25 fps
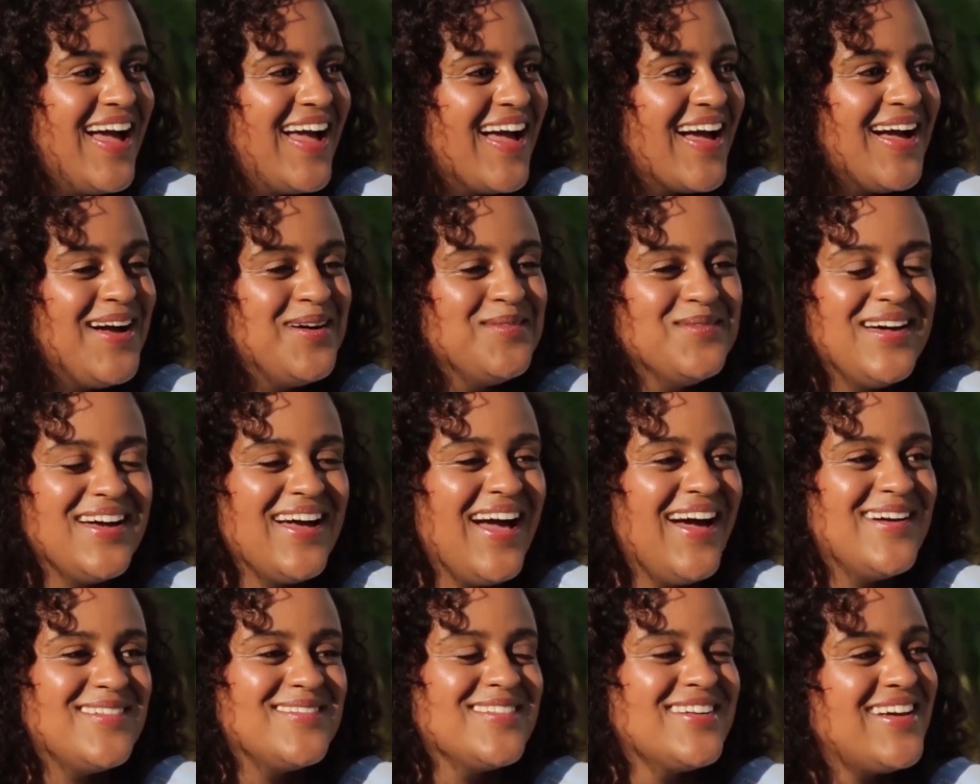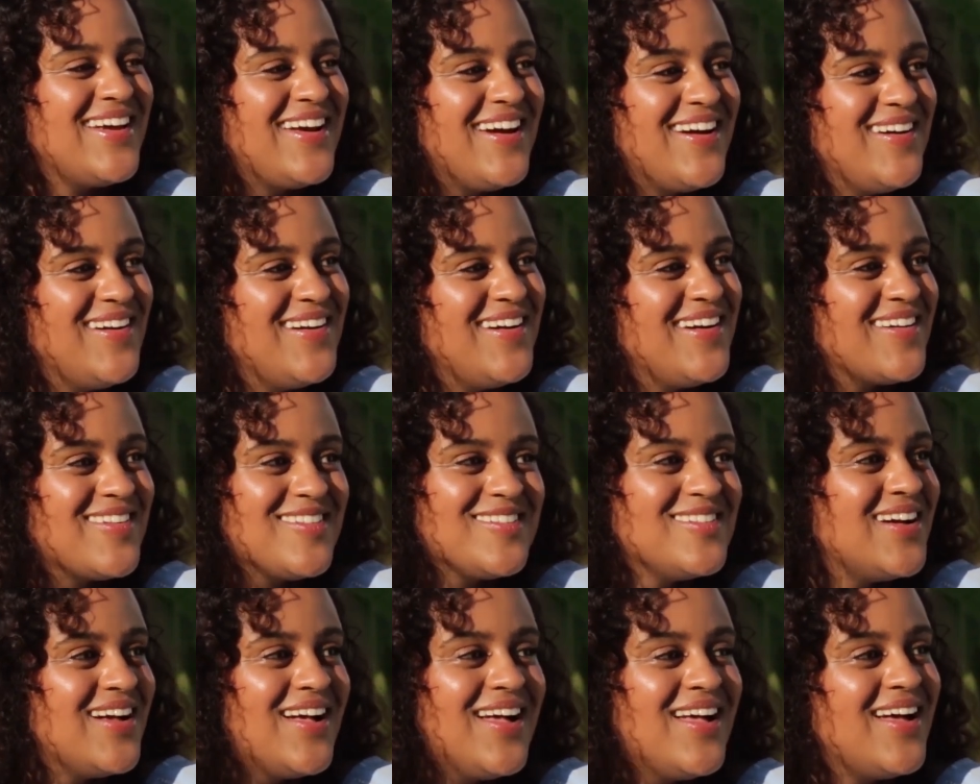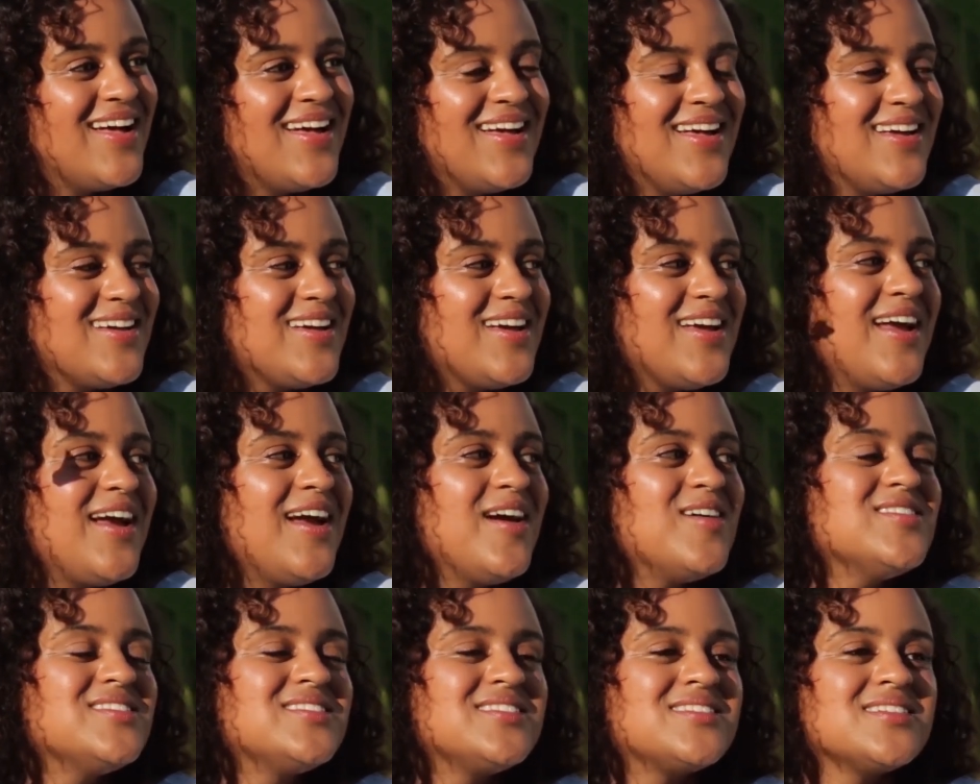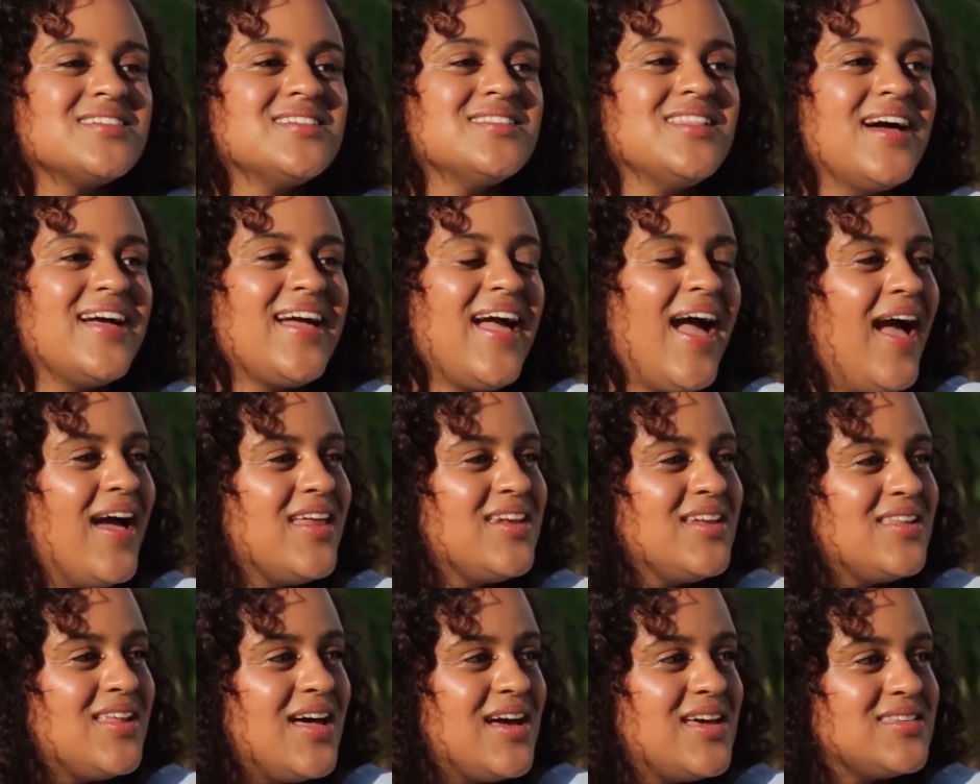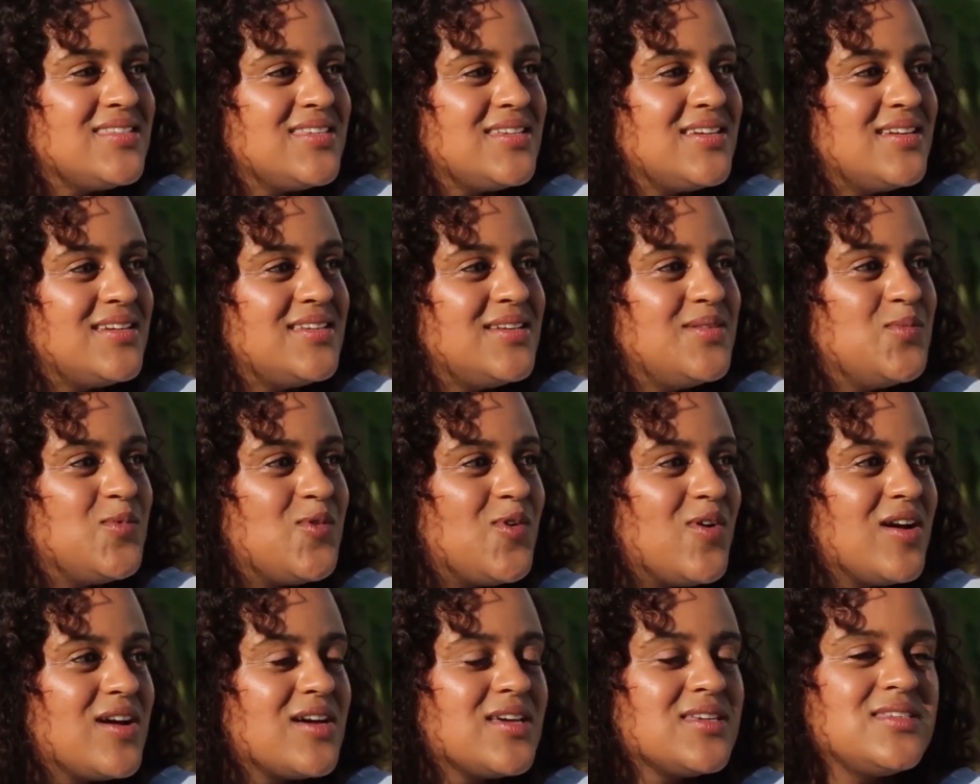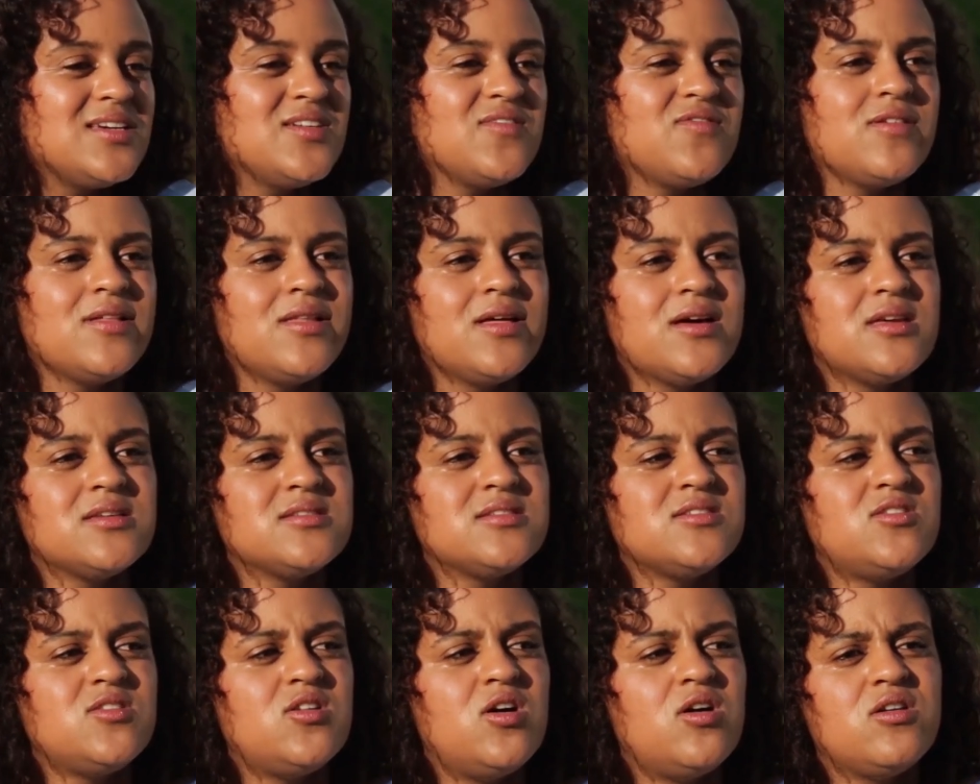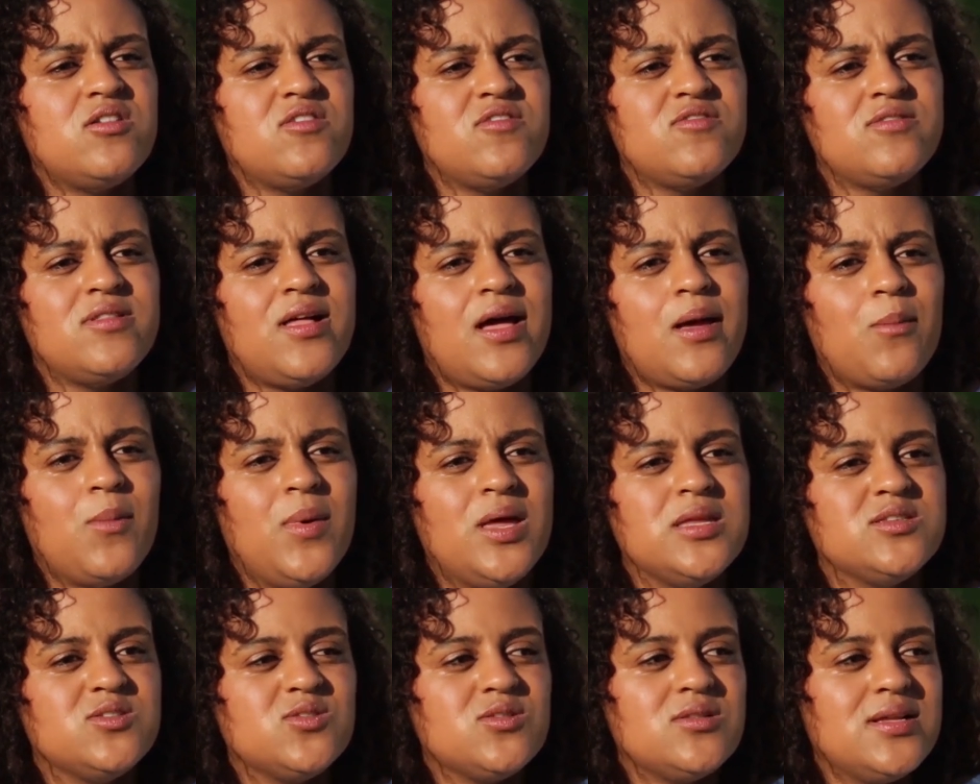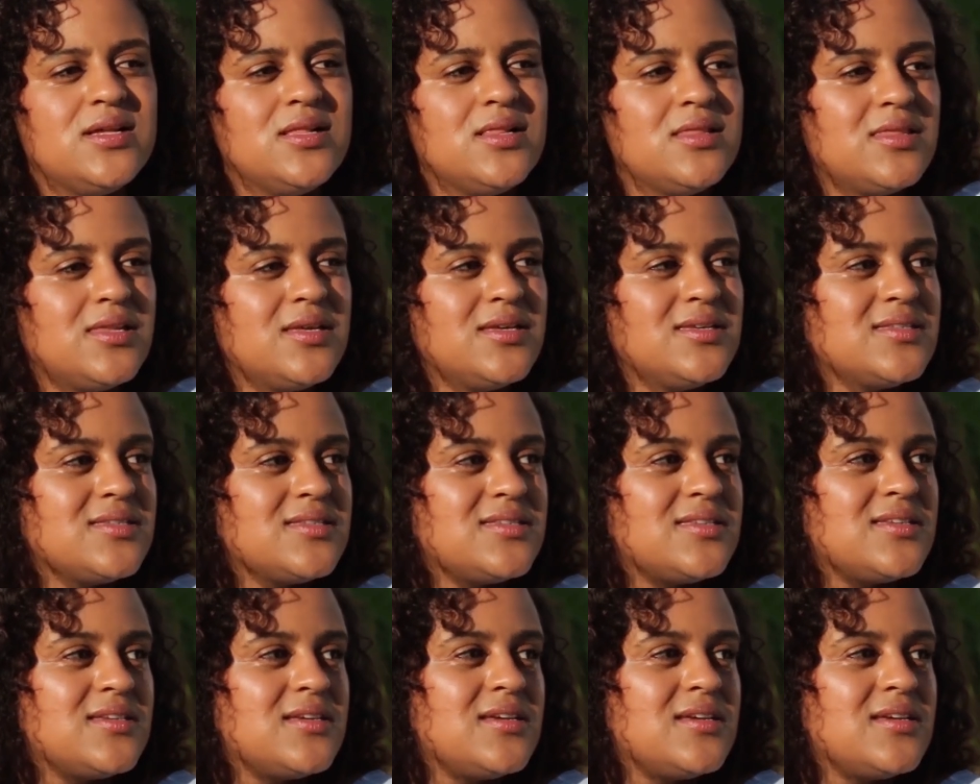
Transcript: Like, I'm like, I don't care to like analyze it anymore, because I feel like there's a lot of like mental illness.